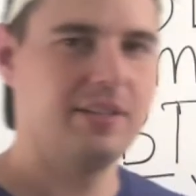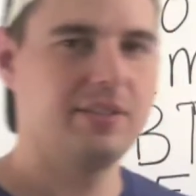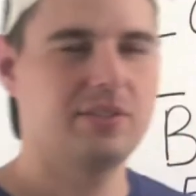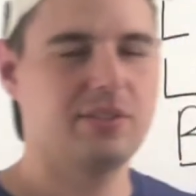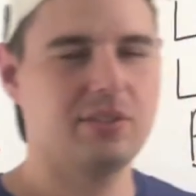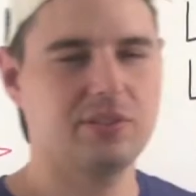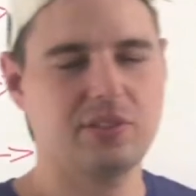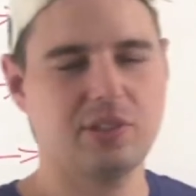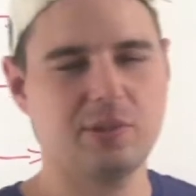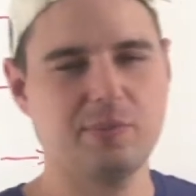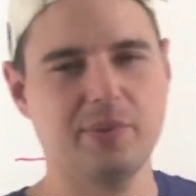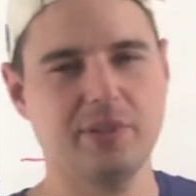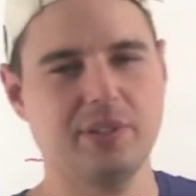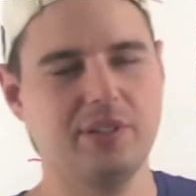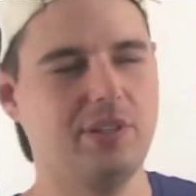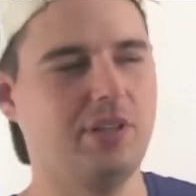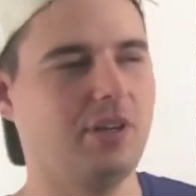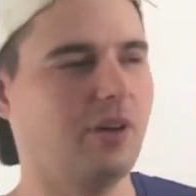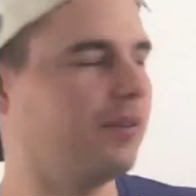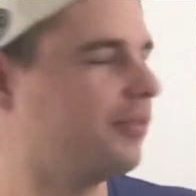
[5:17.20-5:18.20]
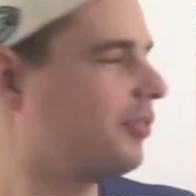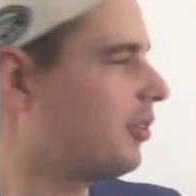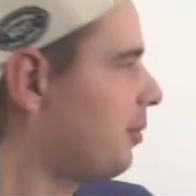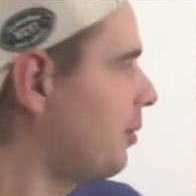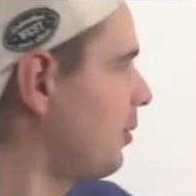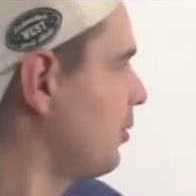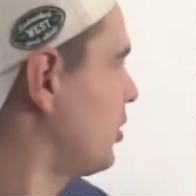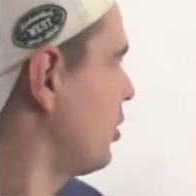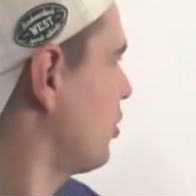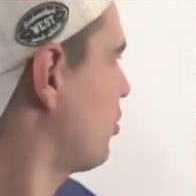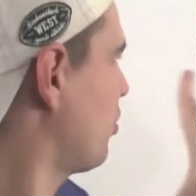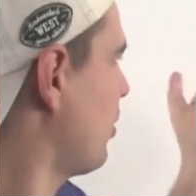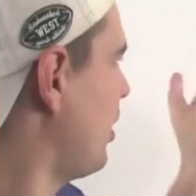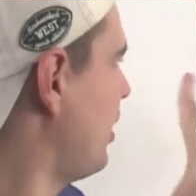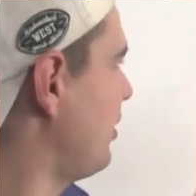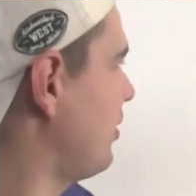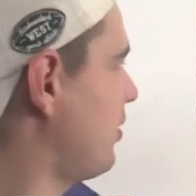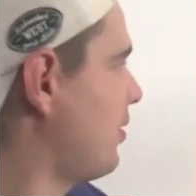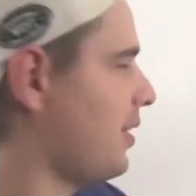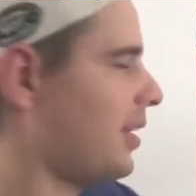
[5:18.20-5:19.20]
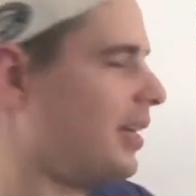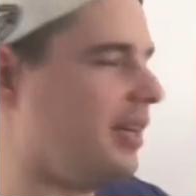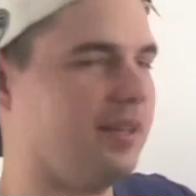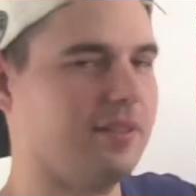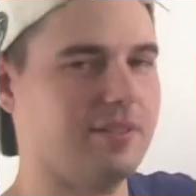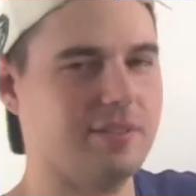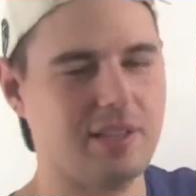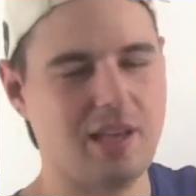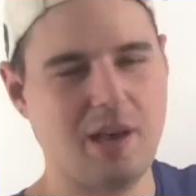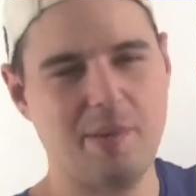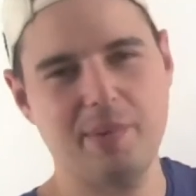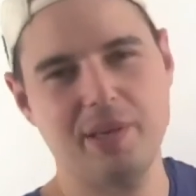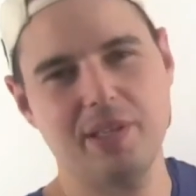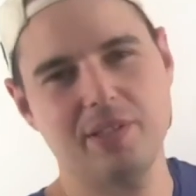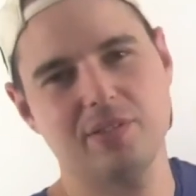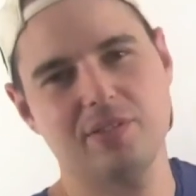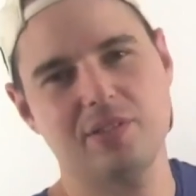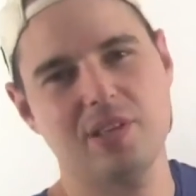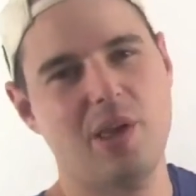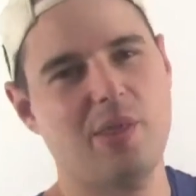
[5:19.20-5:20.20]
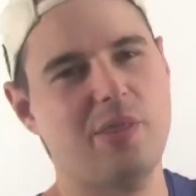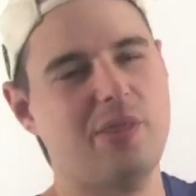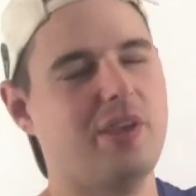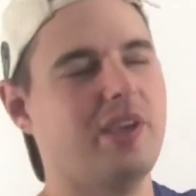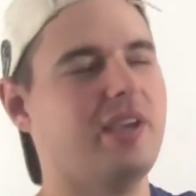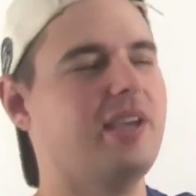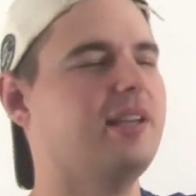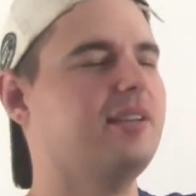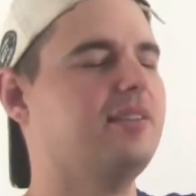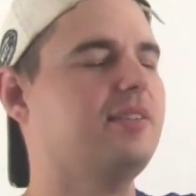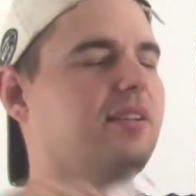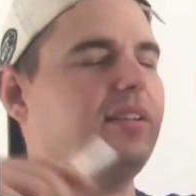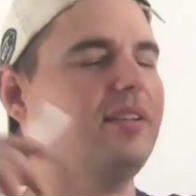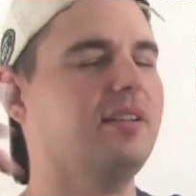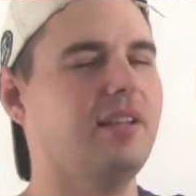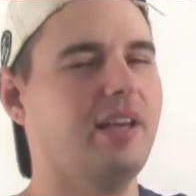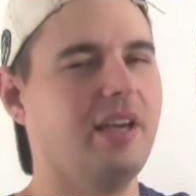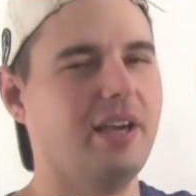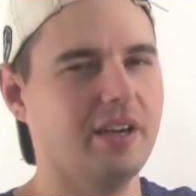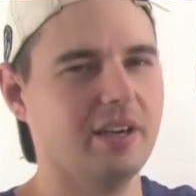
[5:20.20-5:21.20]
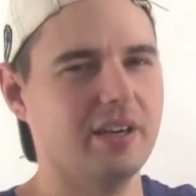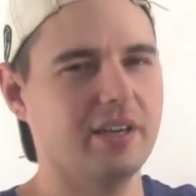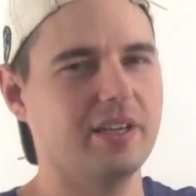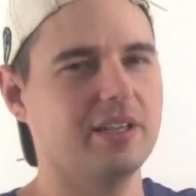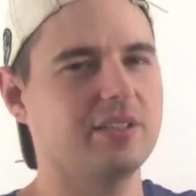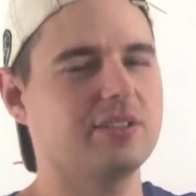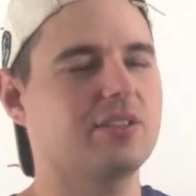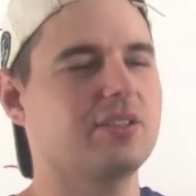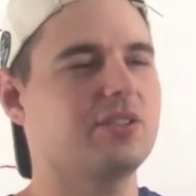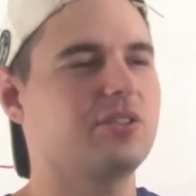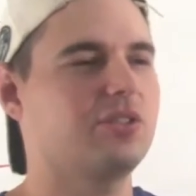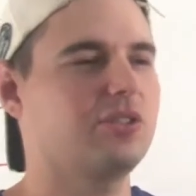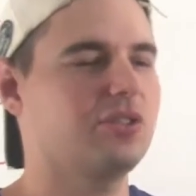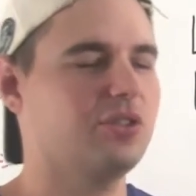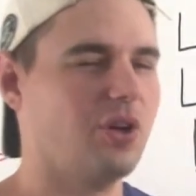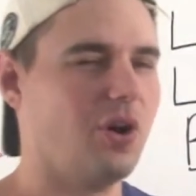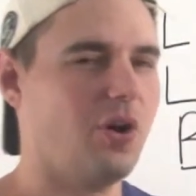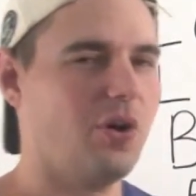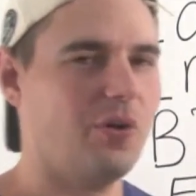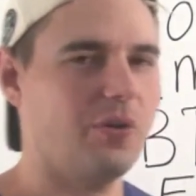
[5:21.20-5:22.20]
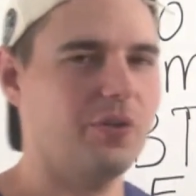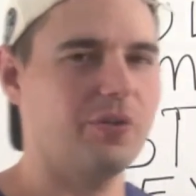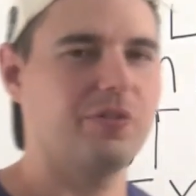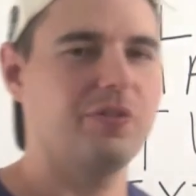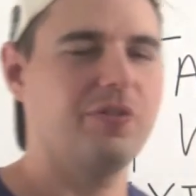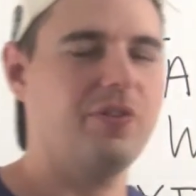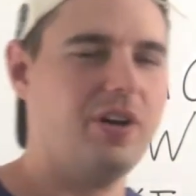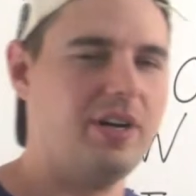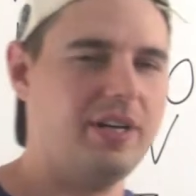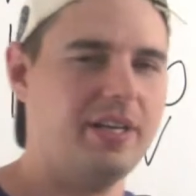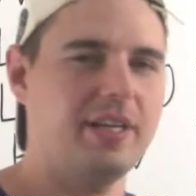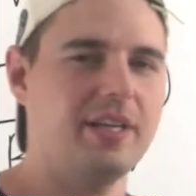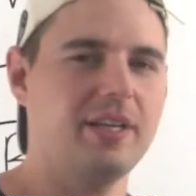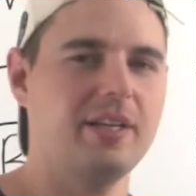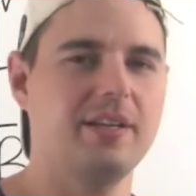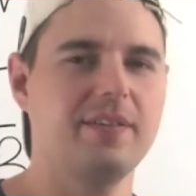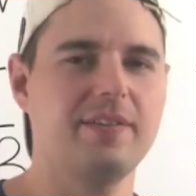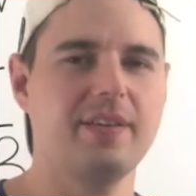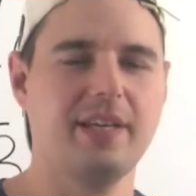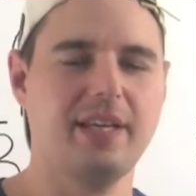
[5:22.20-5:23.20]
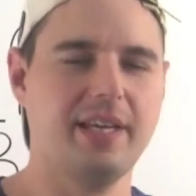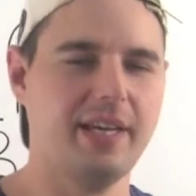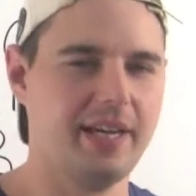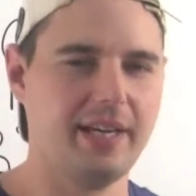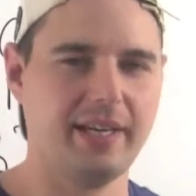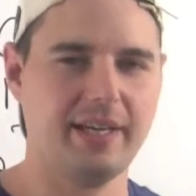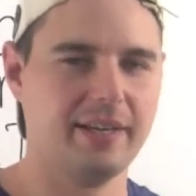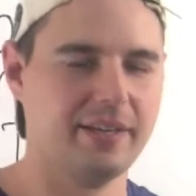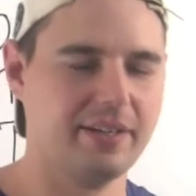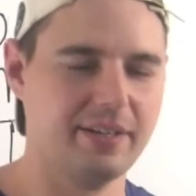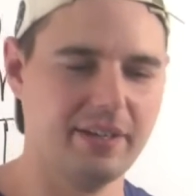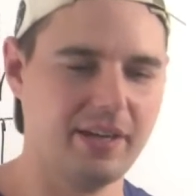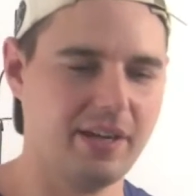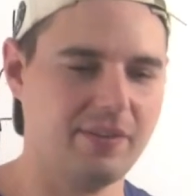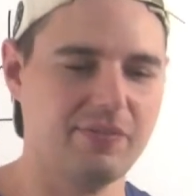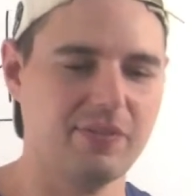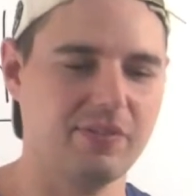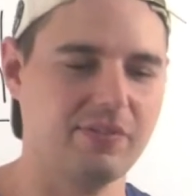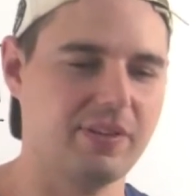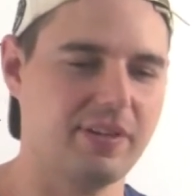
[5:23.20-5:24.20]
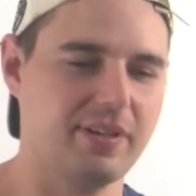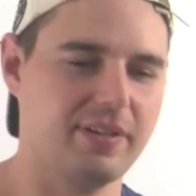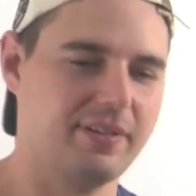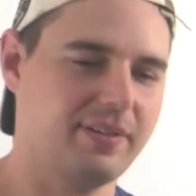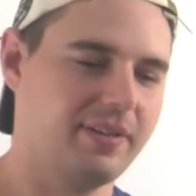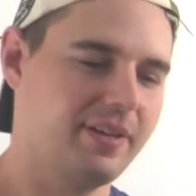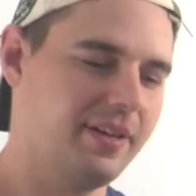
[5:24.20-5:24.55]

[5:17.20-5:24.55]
So someone, if someone just writes this, that means they think it's hilarious. It's so funny. They can't get enough of it.